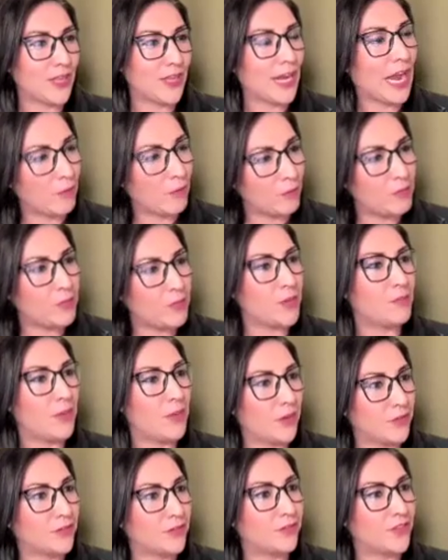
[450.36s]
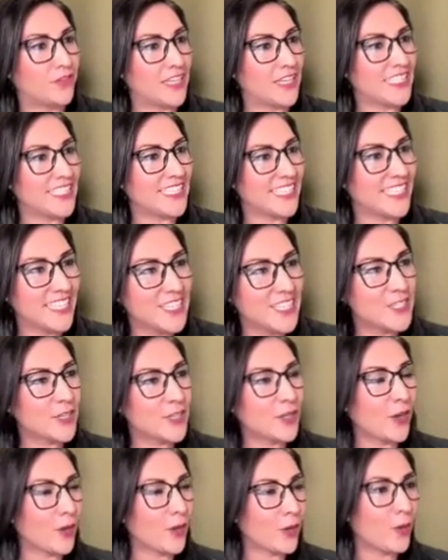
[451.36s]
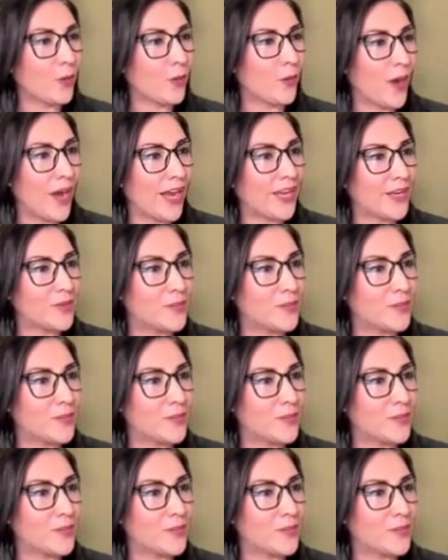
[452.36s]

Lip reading: I would be a better fit to go to Hawaii